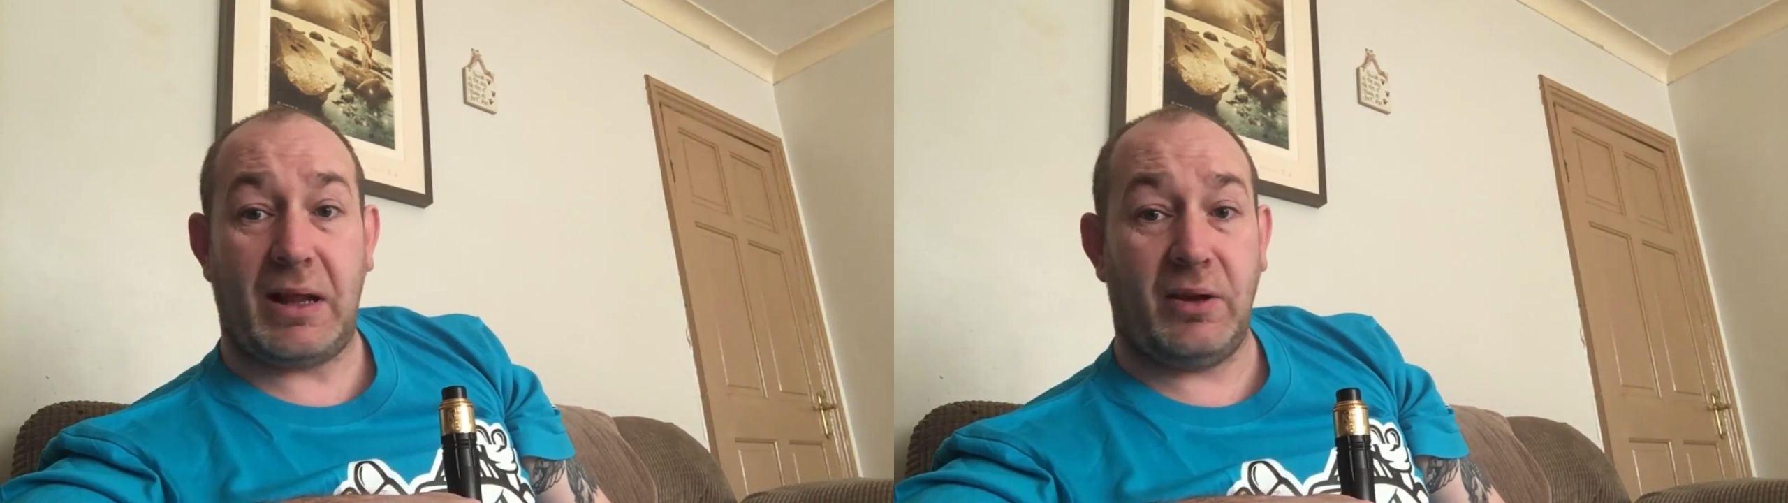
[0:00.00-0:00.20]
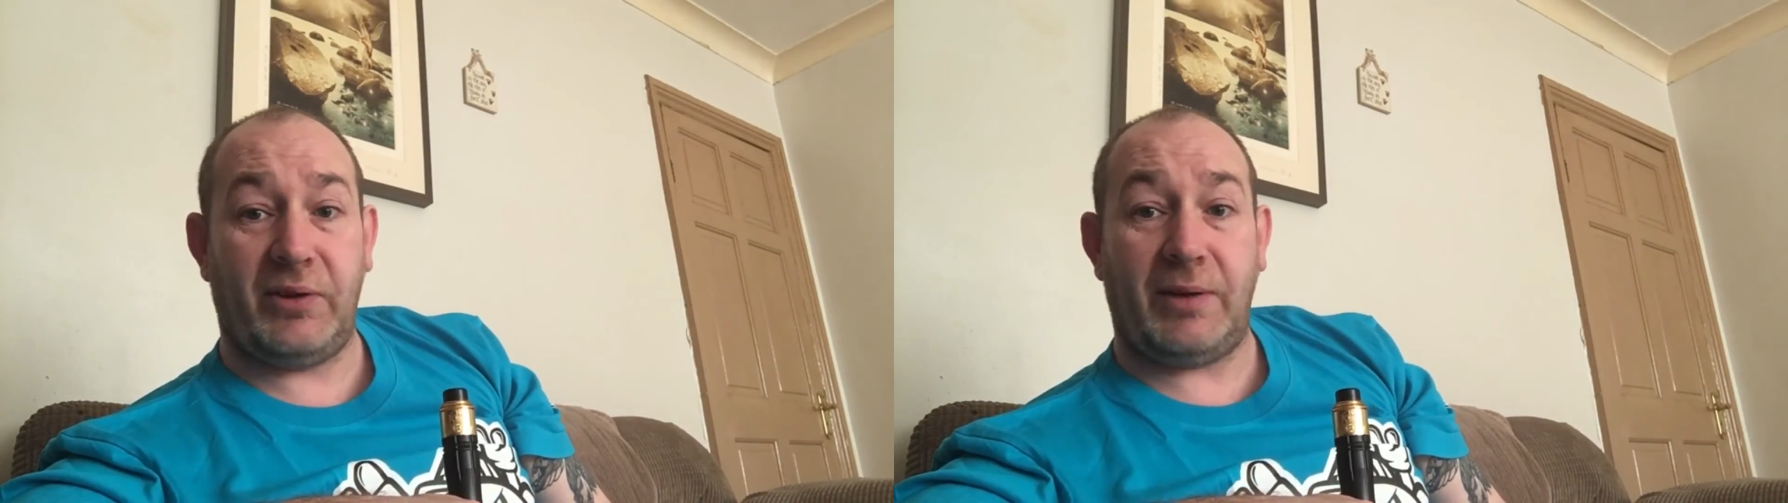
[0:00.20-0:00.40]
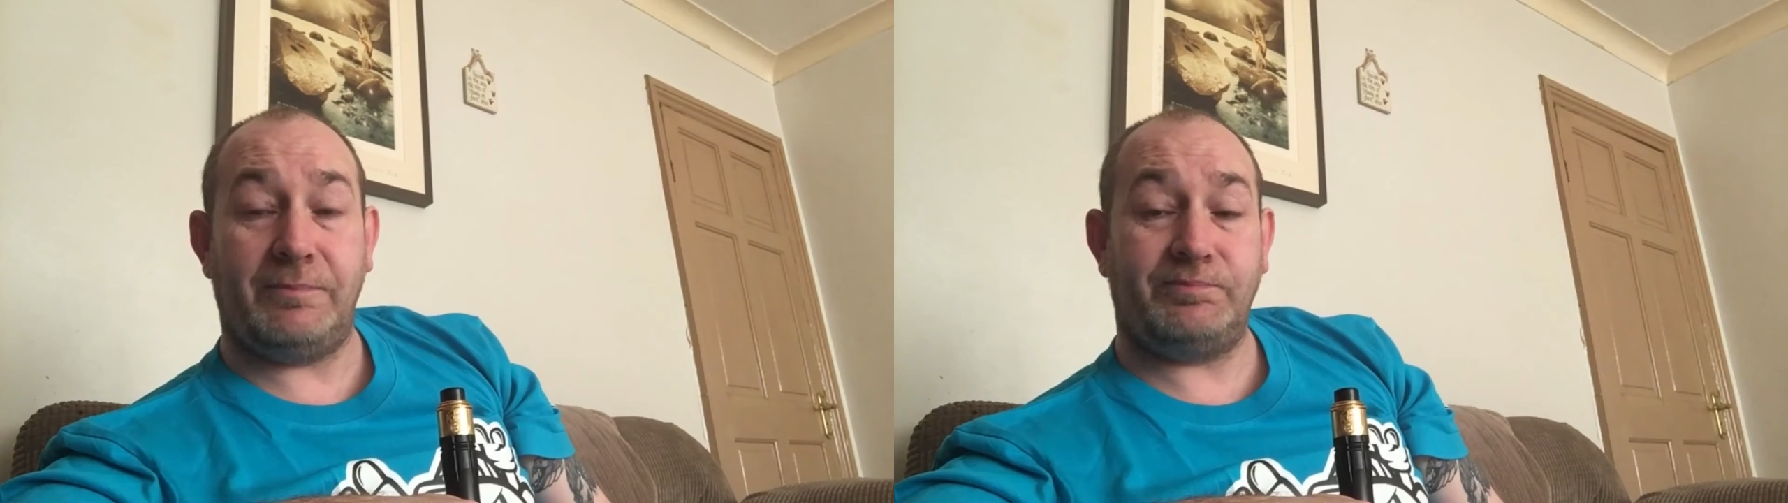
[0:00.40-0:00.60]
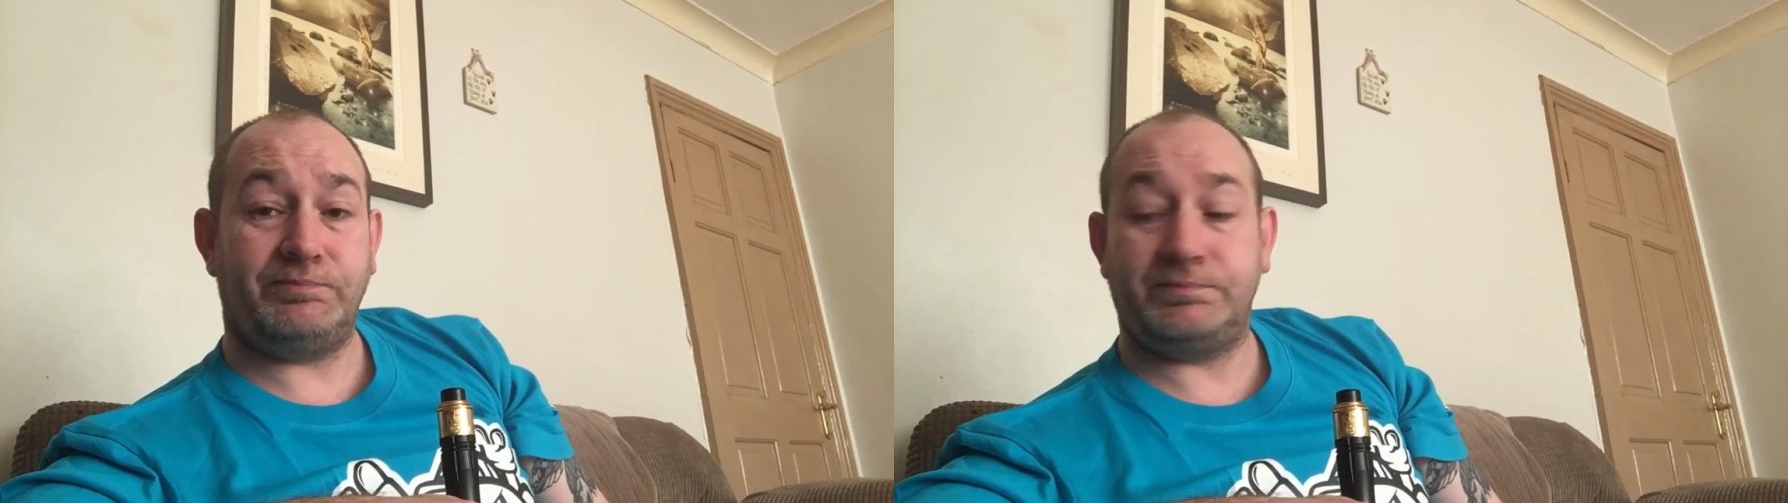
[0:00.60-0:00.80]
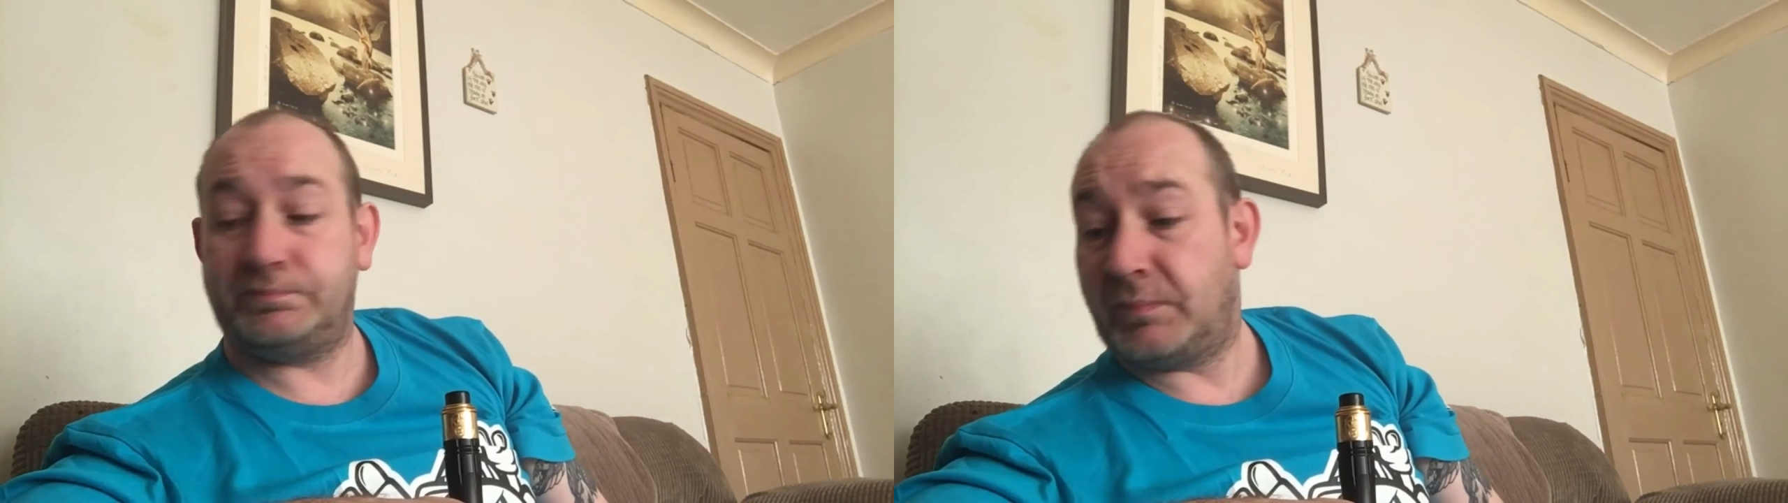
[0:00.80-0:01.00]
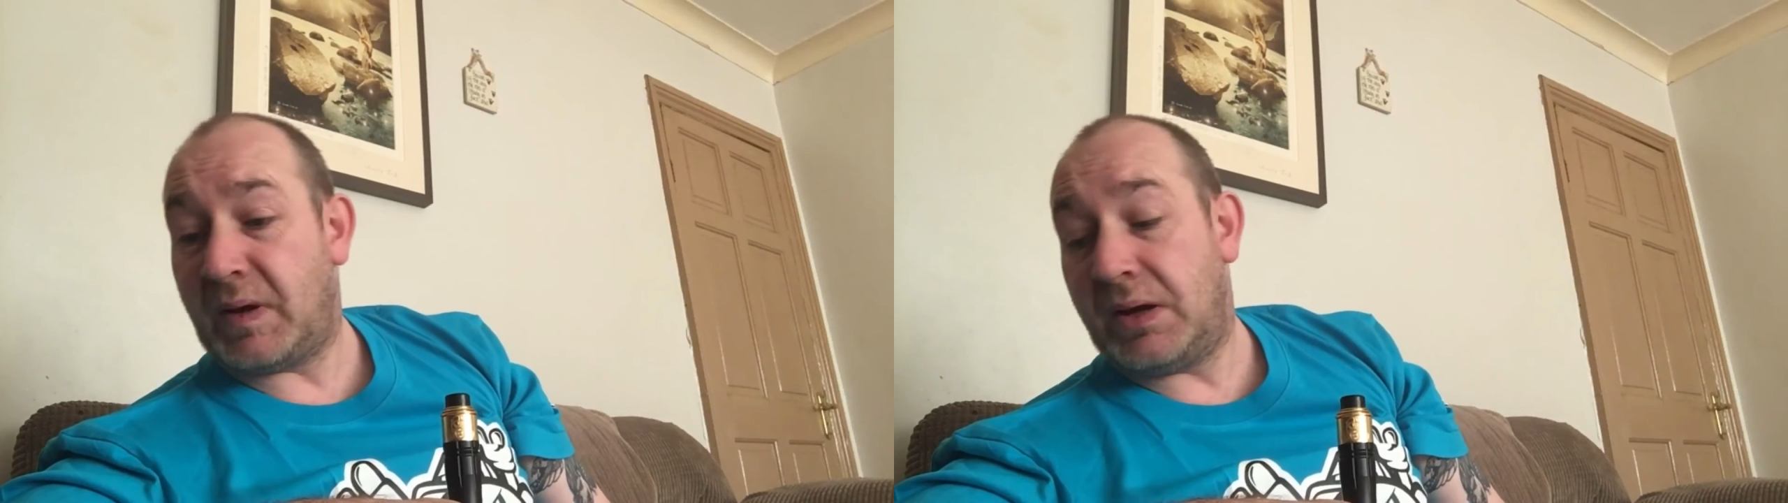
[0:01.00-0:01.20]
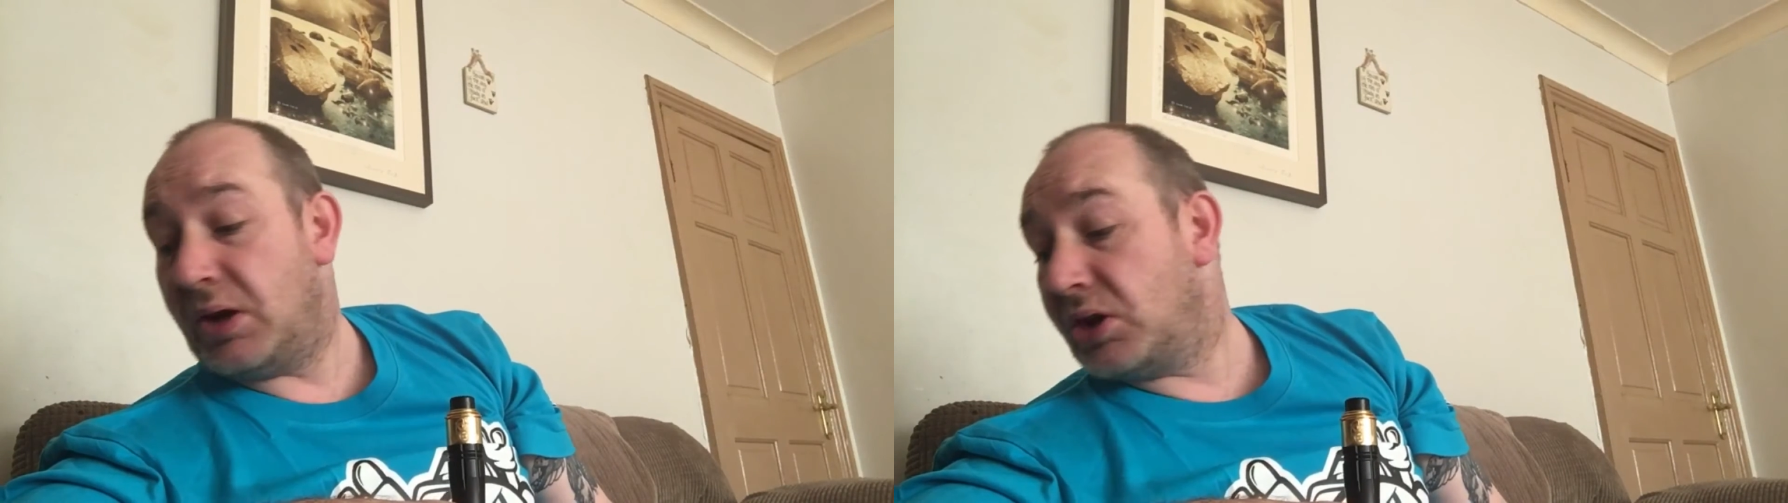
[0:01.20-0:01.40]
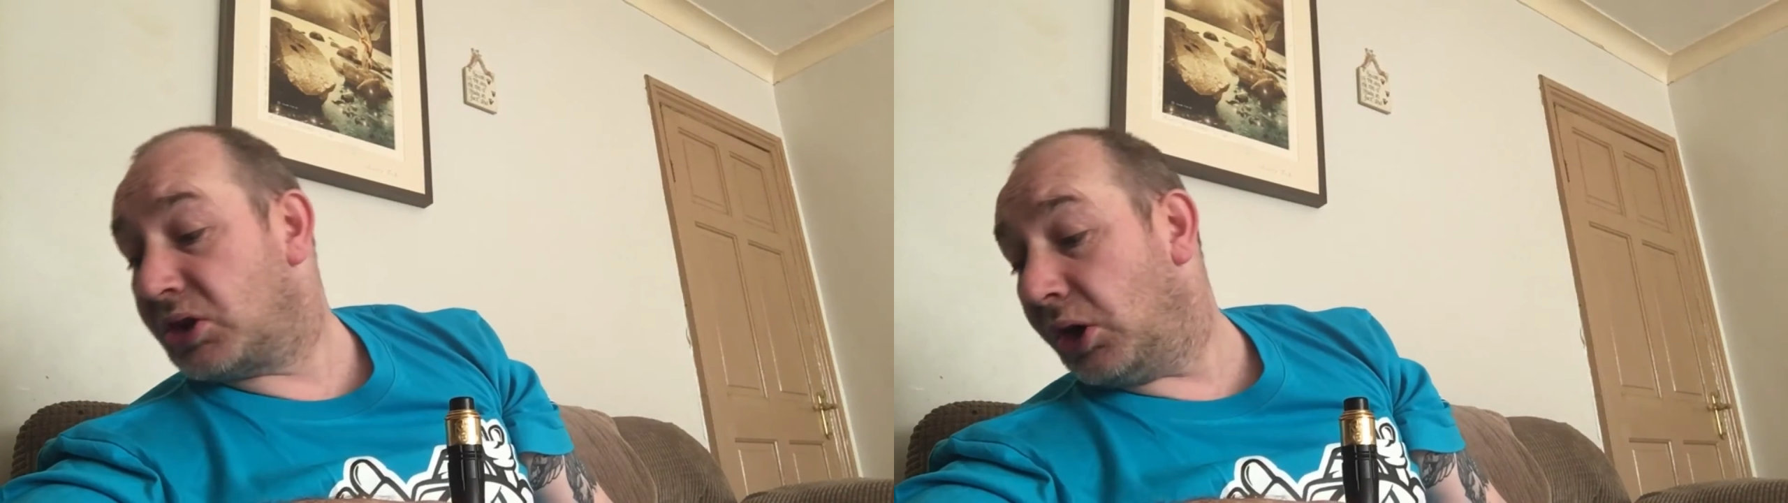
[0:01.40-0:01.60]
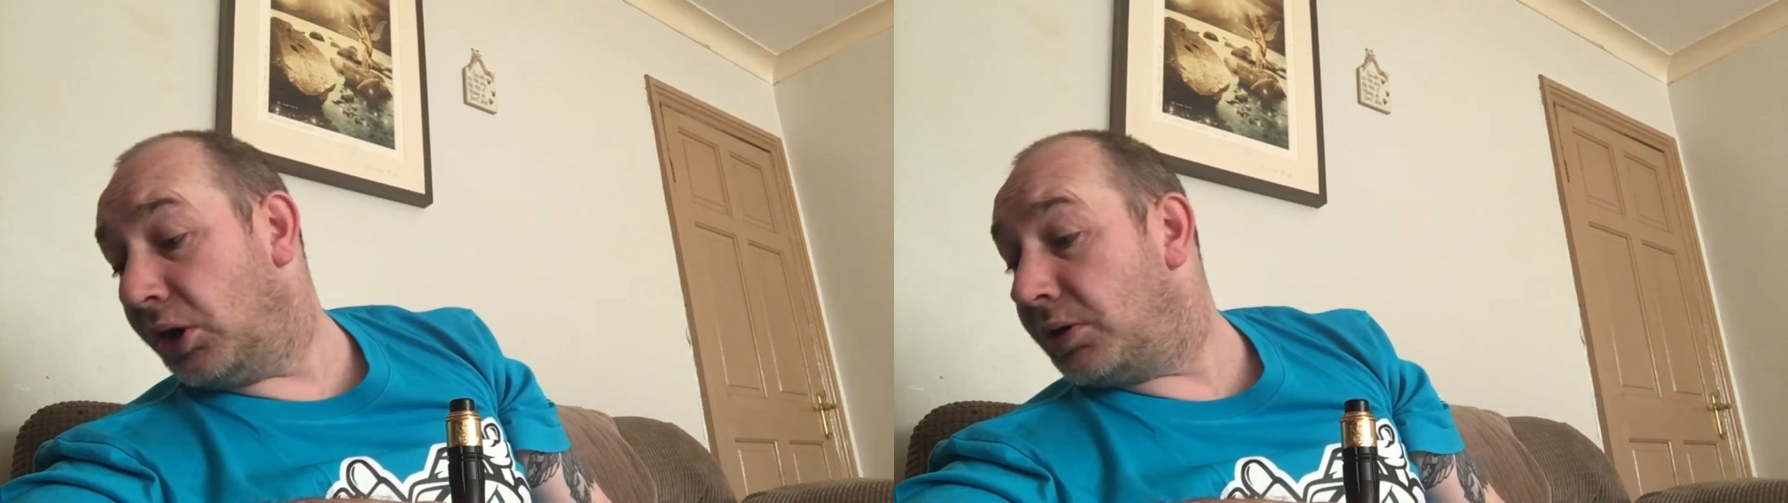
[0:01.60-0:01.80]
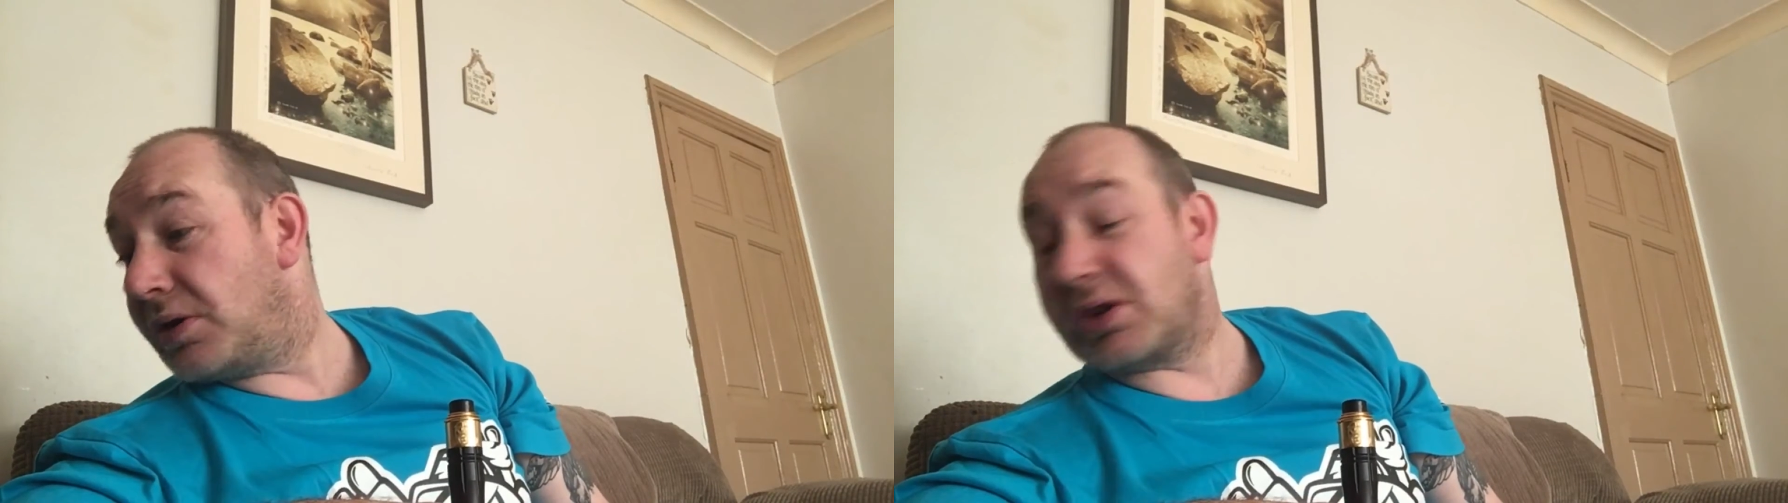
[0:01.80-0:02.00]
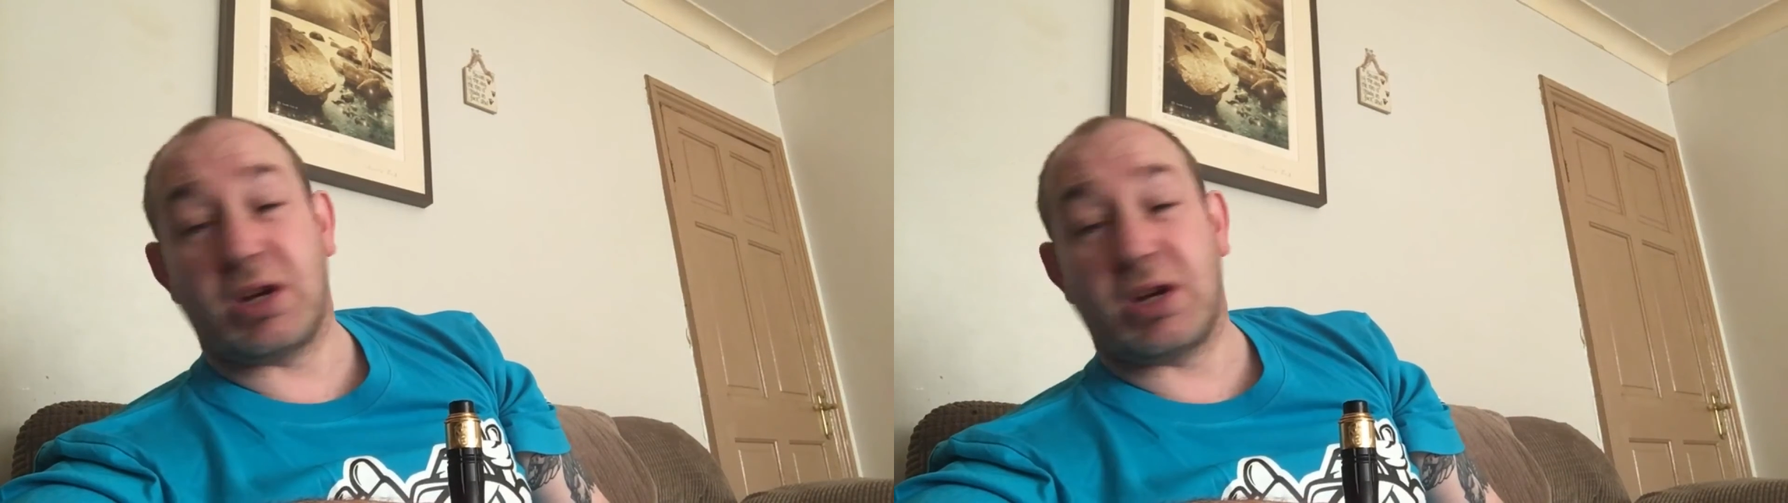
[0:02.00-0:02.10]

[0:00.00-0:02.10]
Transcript: I love it. So,